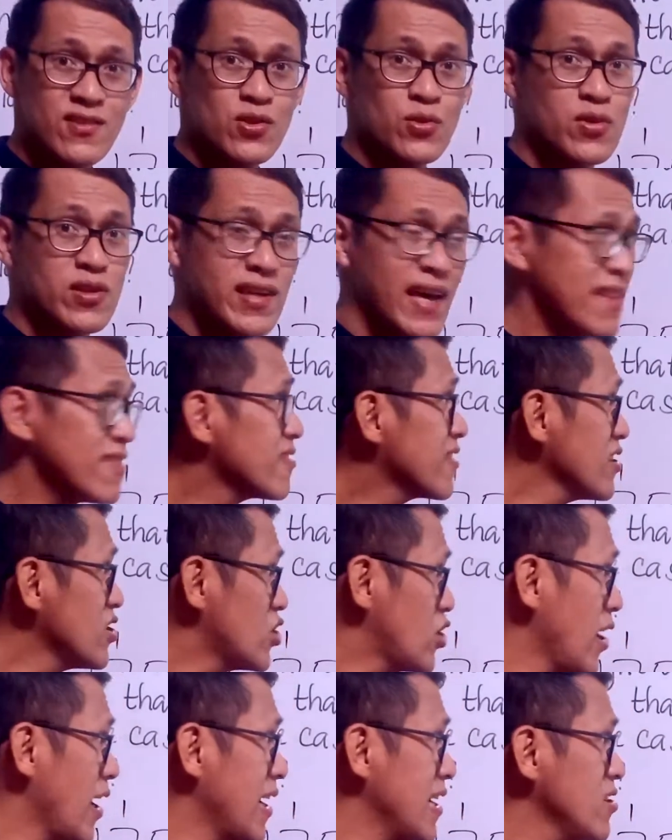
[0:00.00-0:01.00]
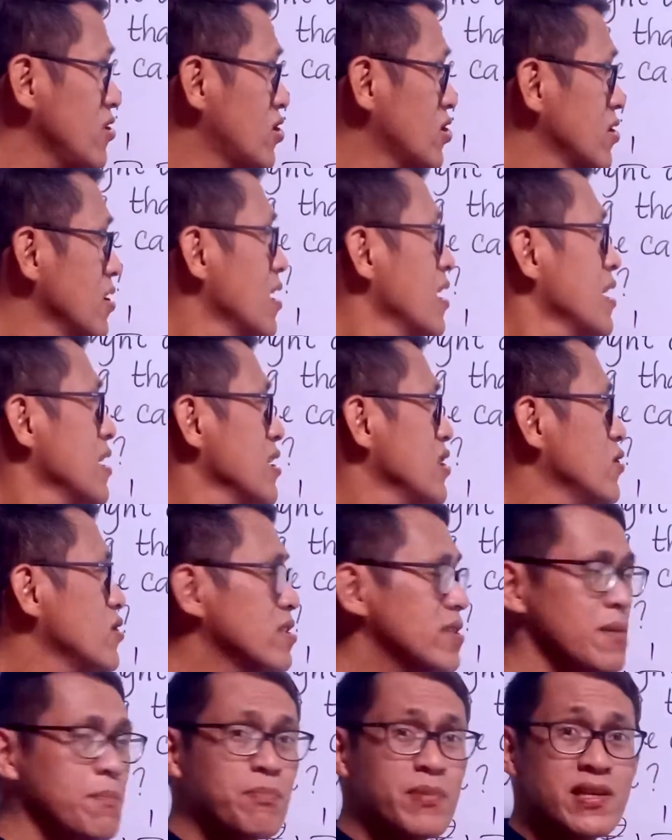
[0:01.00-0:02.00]
to get the change, you
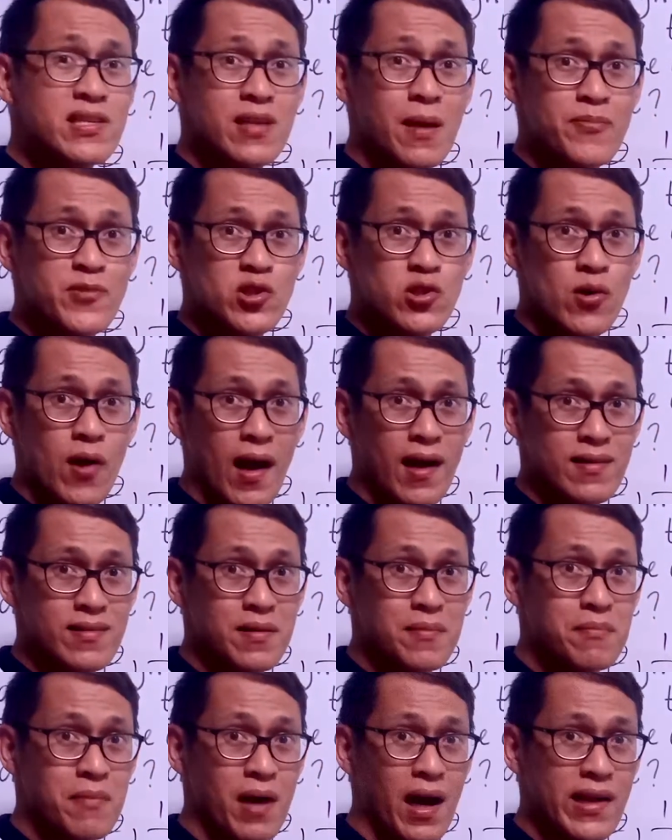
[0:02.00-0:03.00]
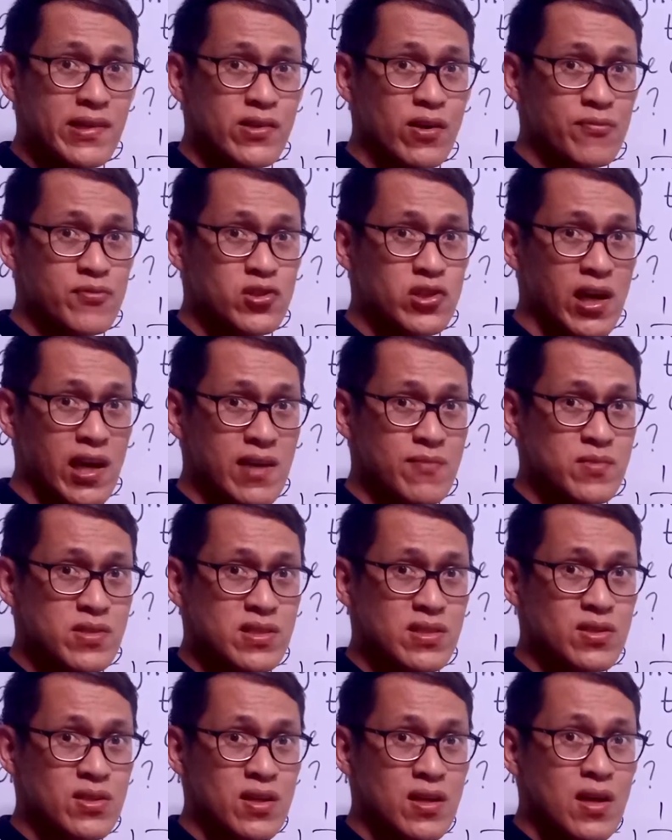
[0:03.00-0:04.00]
simply subtract the money of
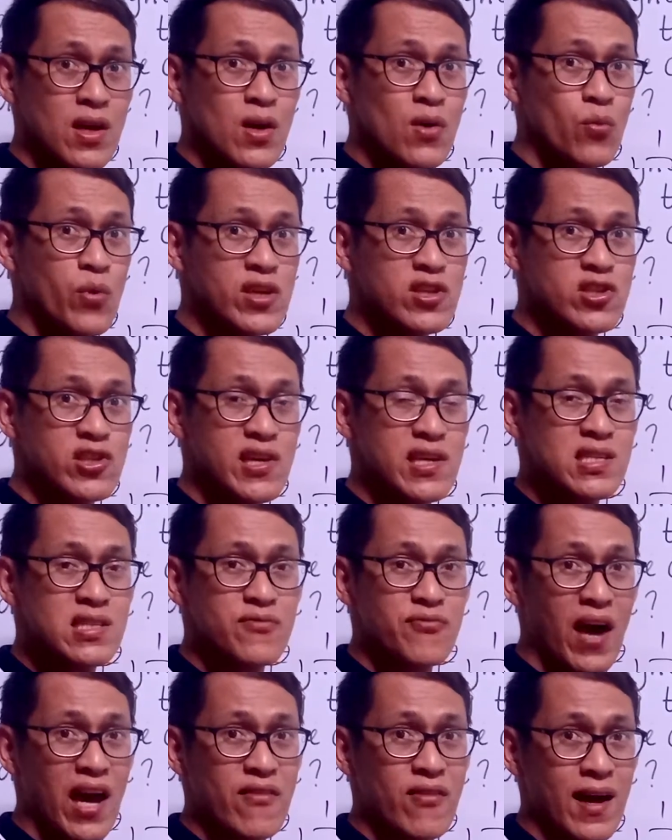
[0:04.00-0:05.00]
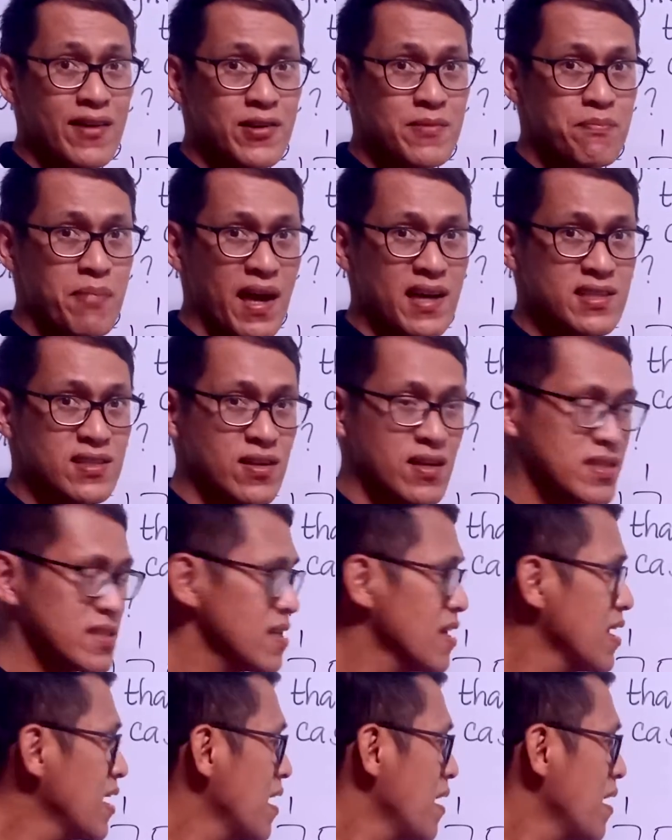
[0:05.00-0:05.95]
James, which is 500 pesos,